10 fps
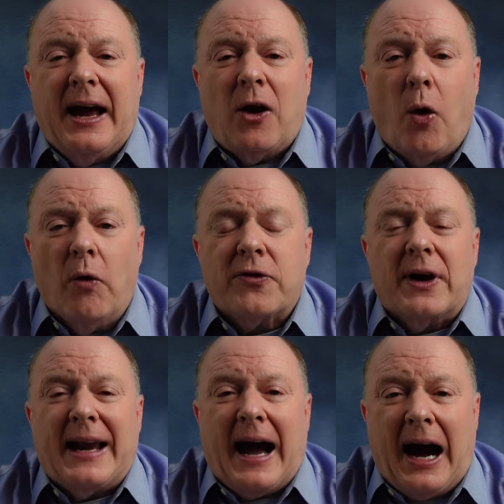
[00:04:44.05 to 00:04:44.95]
over
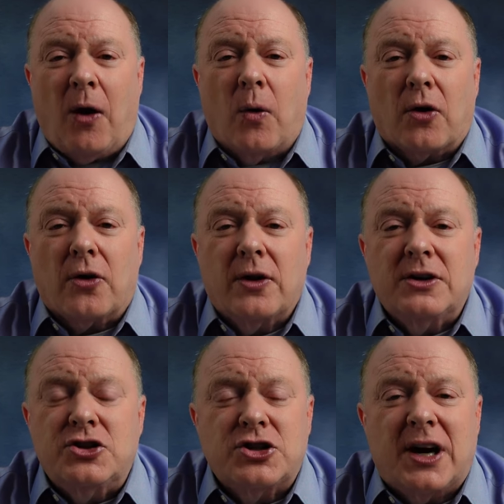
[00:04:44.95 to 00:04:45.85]
an hour
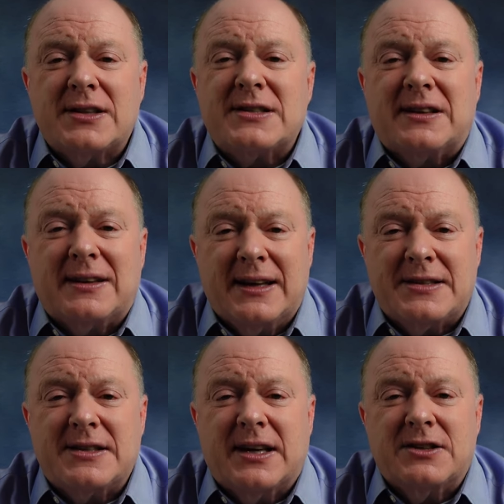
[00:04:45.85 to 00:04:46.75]
just
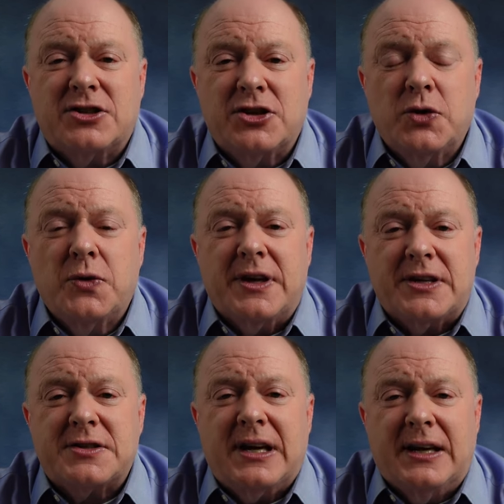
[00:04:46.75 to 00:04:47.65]
listening to
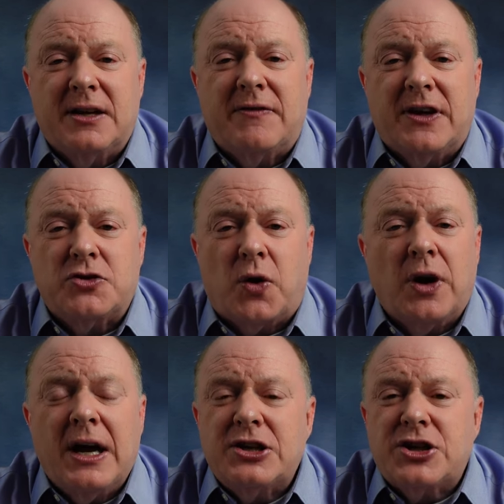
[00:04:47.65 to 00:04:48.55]
this
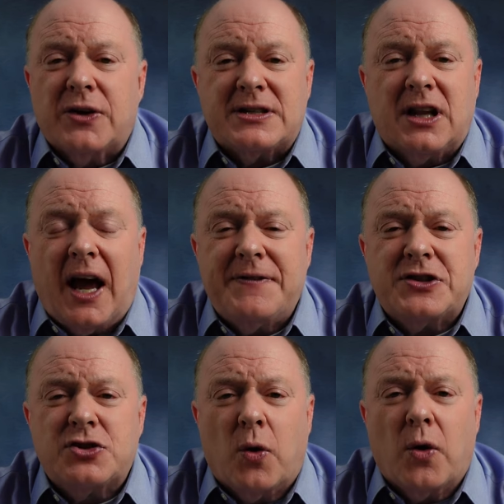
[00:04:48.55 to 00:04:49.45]
individual share his life
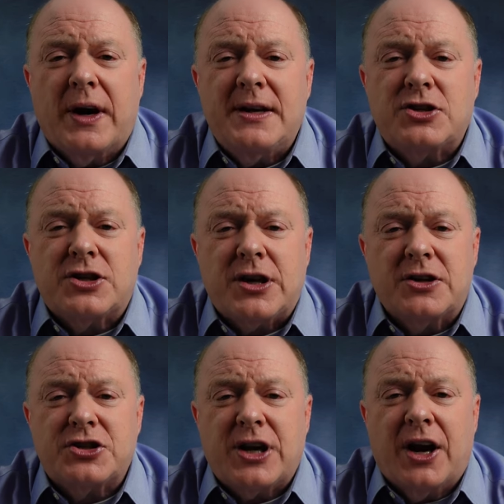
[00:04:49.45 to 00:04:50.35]
story,
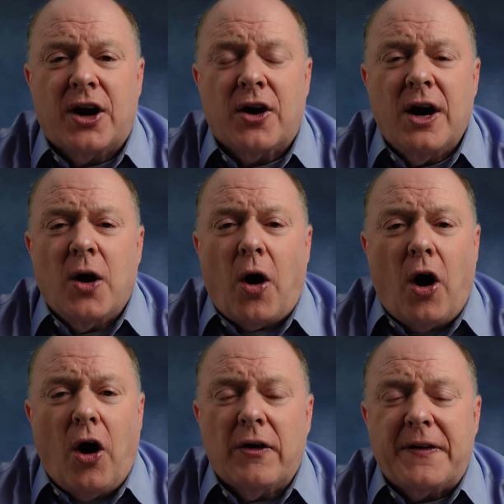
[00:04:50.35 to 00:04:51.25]
share
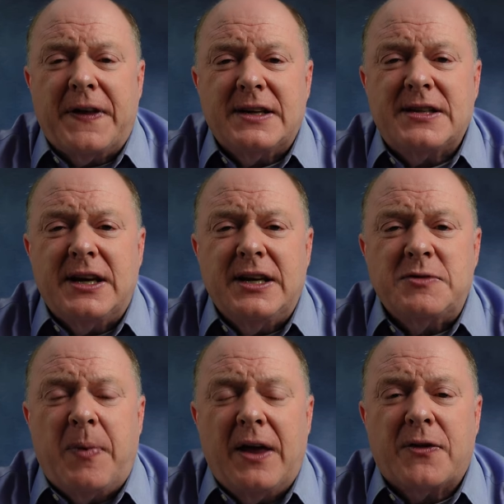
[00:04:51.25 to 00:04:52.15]
all the things that
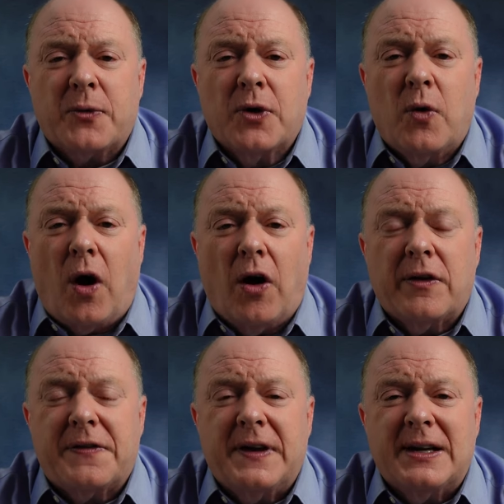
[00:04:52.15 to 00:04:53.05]
he's been through, all
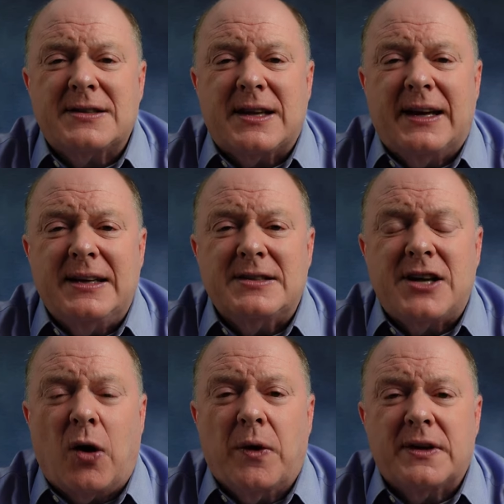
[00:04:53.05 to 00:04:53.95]
the things that he's
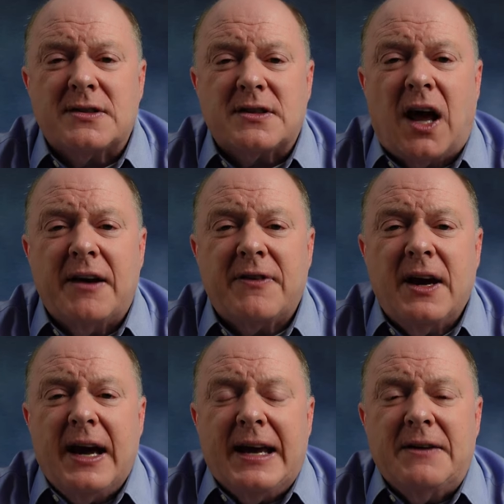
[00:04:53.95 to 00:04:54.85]
dealt with in his life.
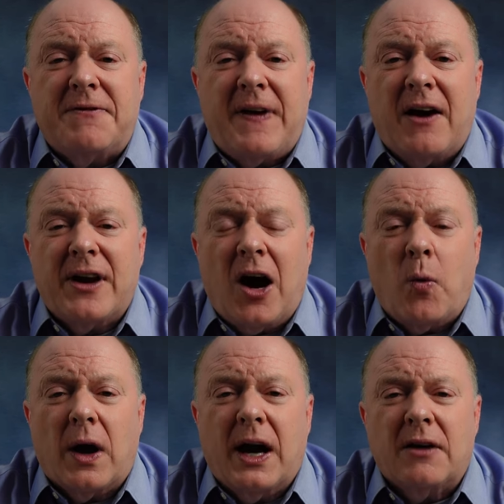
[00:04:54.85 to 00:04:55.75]
He found
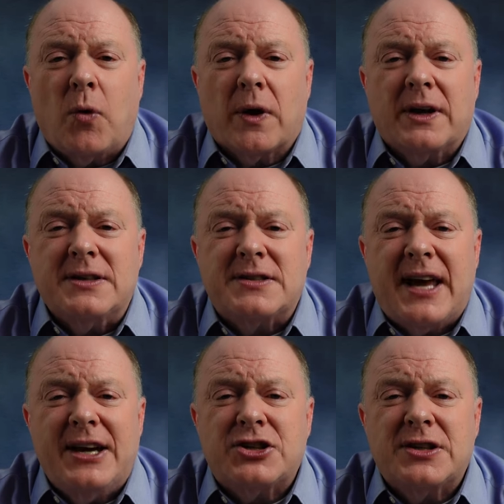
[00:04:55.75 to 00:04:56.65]
out what kind of
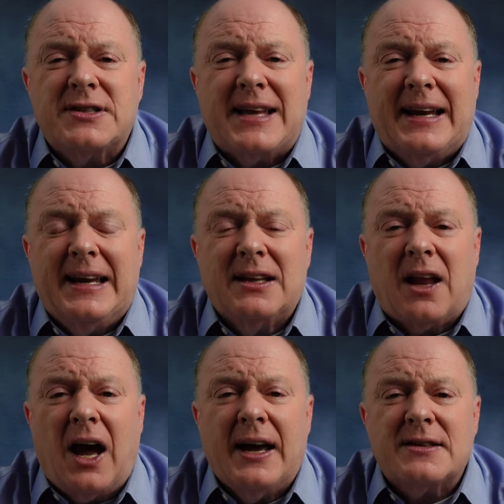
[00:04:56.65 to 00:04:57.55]
organizations that he
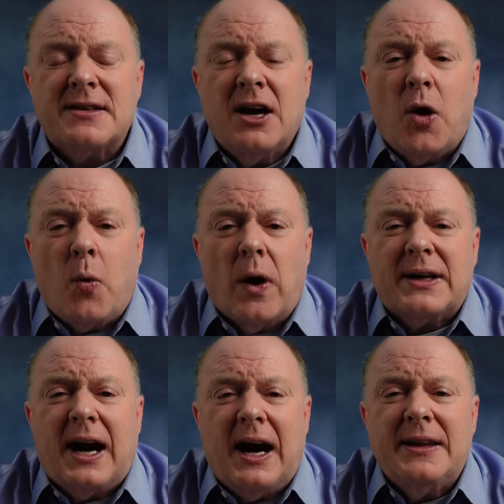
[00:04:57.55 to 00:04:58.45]
likes,
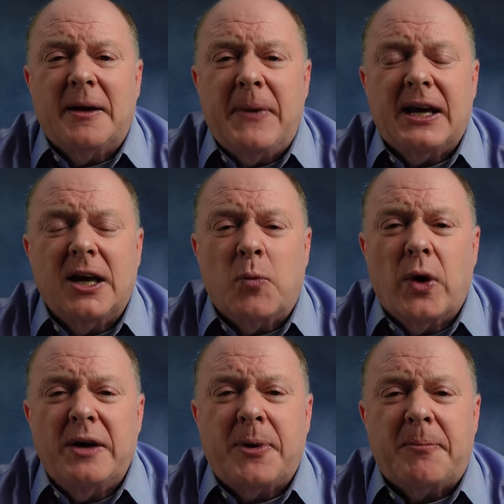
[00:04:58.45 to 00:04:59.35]
what kind that make him
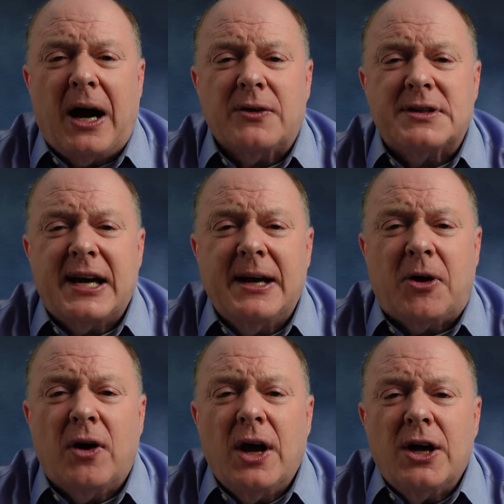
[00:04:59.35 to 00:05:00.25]
weep and pound the
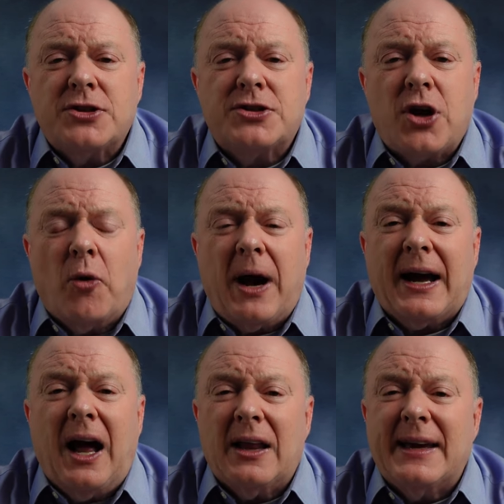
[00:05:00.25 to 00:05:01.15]
table. So my
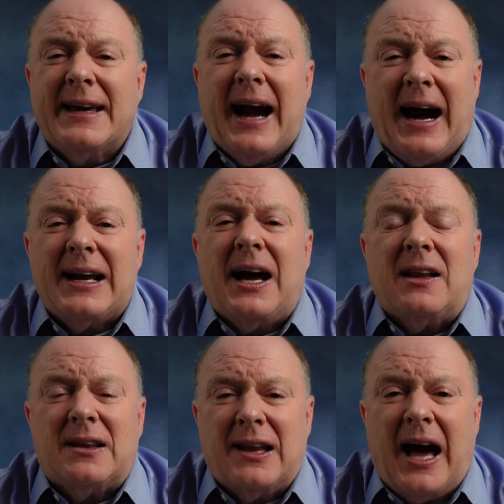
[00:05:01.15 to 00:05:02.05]
colleague got a
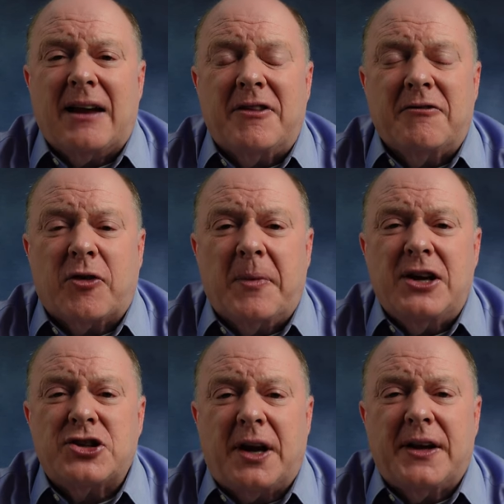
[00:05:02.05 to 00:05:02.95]
lot of
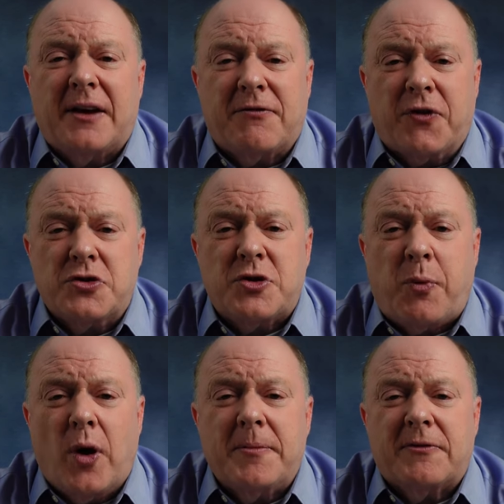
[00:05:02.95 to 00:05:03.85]
information on that first
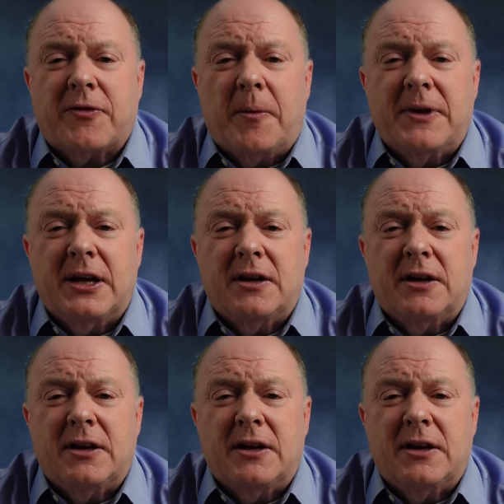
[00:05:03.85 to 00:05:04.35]
appointment from the